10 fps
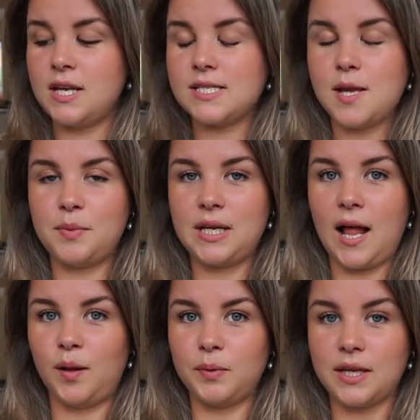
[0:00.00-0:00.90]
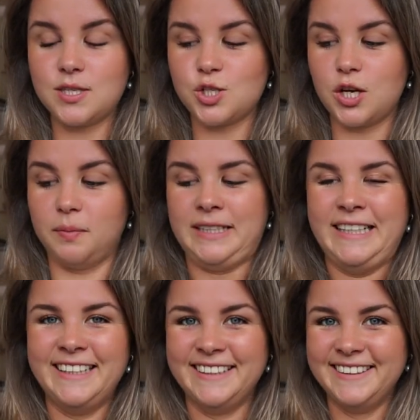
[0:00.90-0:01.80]
Somebody help me, it's German.
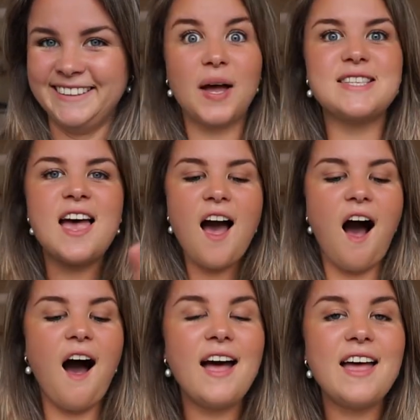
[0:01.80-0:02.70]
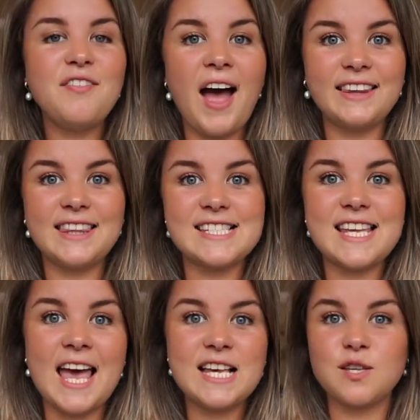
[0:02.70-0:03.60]
But I have had this
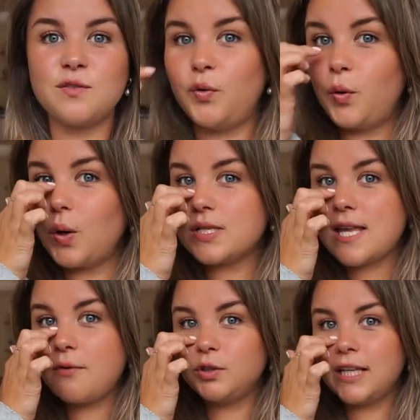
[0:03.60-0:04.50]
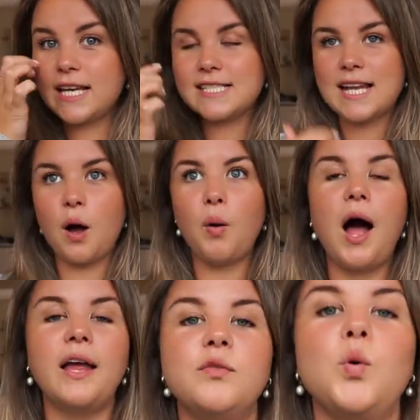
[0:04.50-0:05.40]
case for several years now.
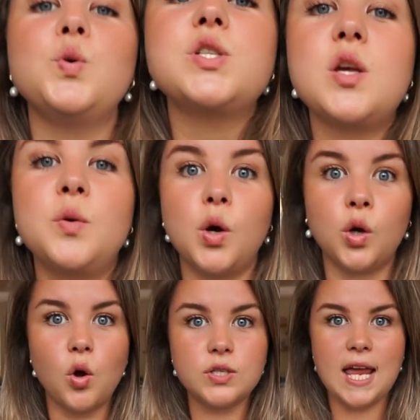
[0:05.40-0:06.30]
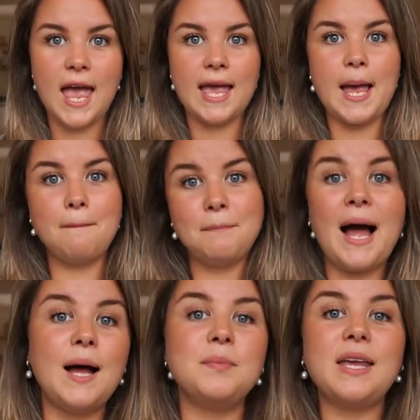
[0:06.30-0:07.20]
I have also got a
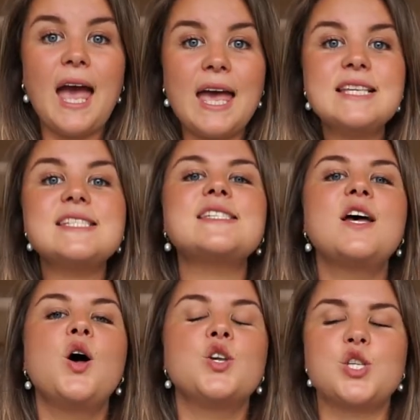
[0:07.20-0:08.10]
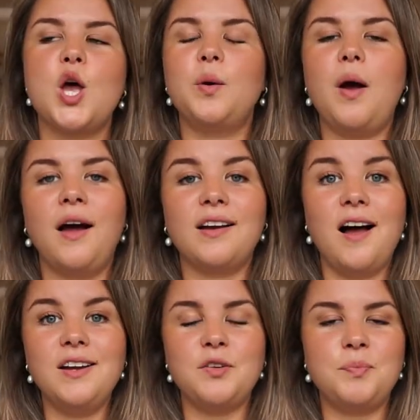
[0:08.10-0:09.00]
BAM case, so
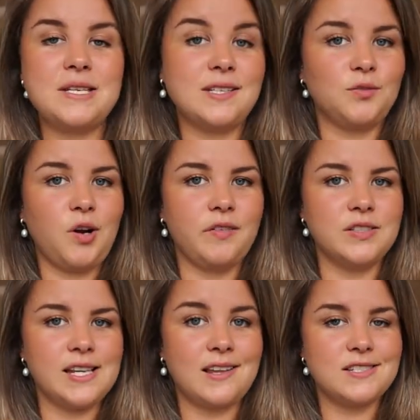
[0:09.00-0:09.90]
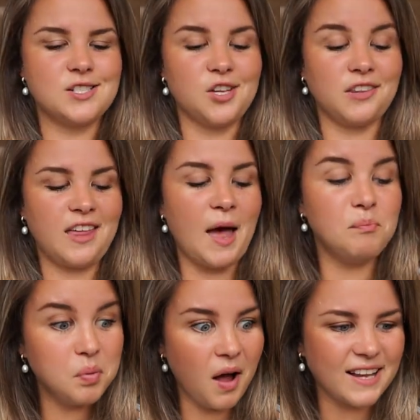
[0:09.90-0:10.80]
kind of pitting the rivals against each other there.
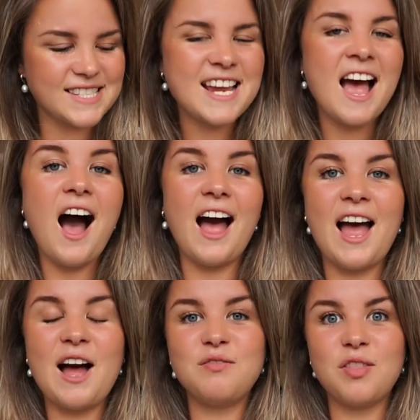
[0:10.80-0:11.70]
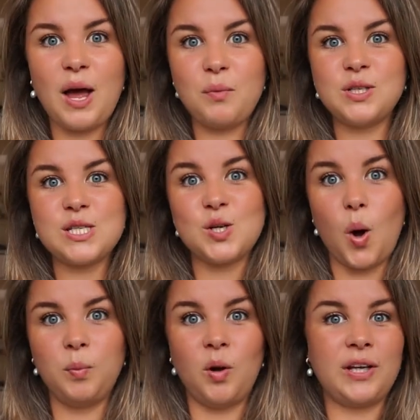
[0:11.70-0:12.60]
But I have, that one is an
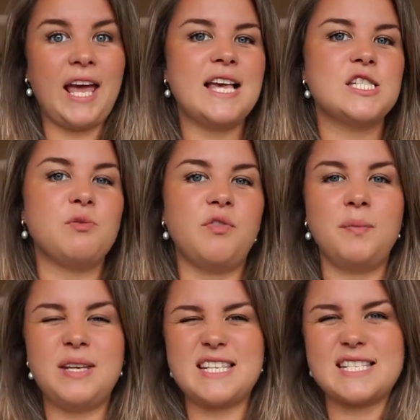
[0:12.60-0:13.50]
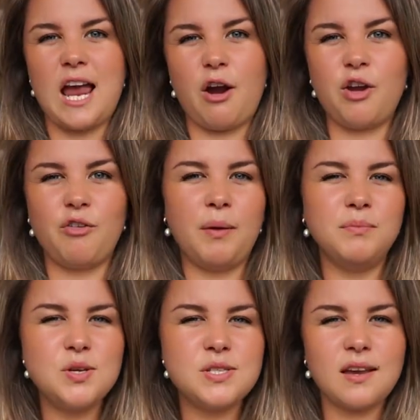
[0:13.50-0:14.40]
oblong case, so if I'm needed to carry around
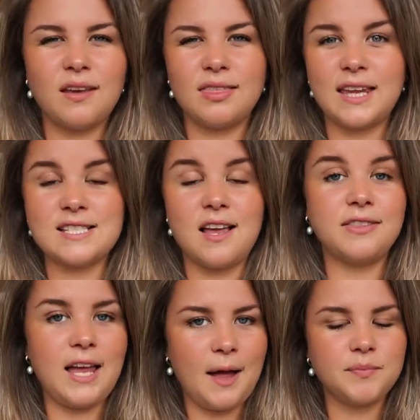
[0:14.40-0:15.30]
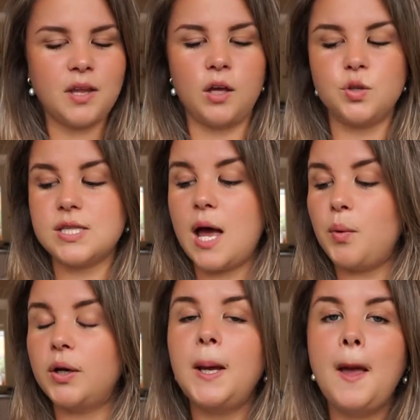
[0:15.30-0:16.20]
music and things like that, I use that
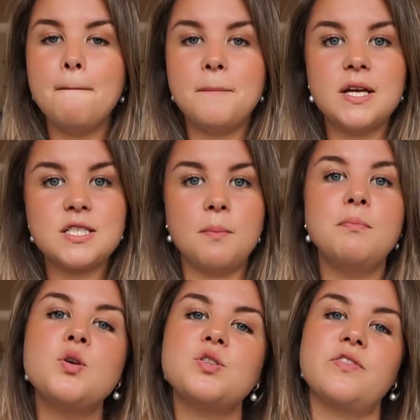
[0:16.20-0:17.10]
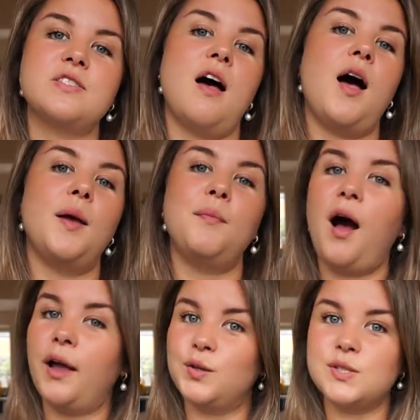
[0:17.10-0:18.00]
one. But most of the time
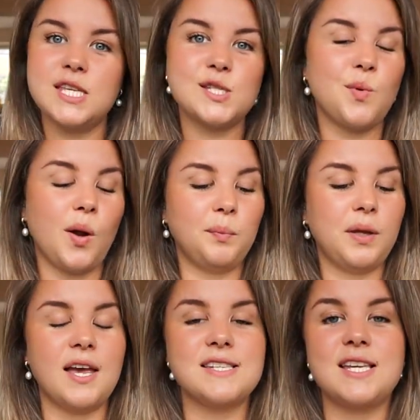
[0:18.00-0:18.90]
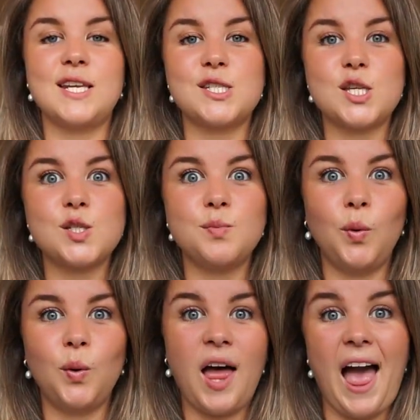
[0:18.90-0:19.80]
I use this one because it is
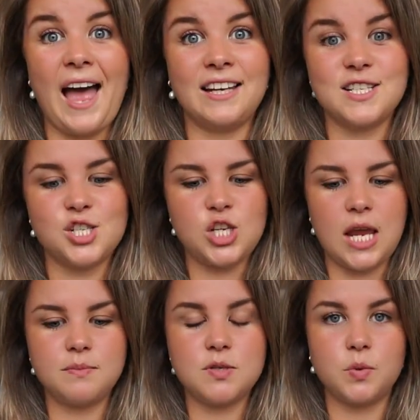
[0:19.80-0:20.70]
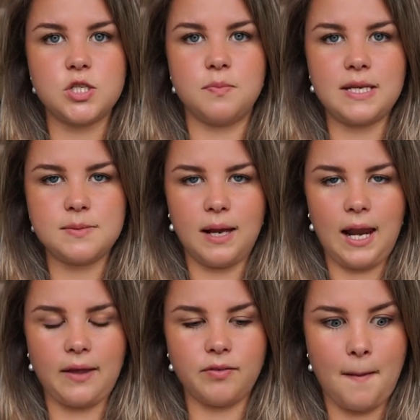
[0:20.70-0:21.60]
smaller and shaped, which makes my
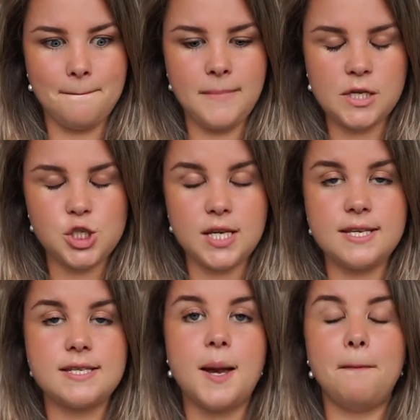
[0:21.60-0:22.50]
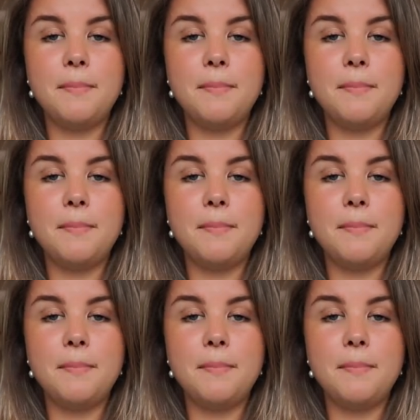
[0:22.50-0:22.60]
life much easier.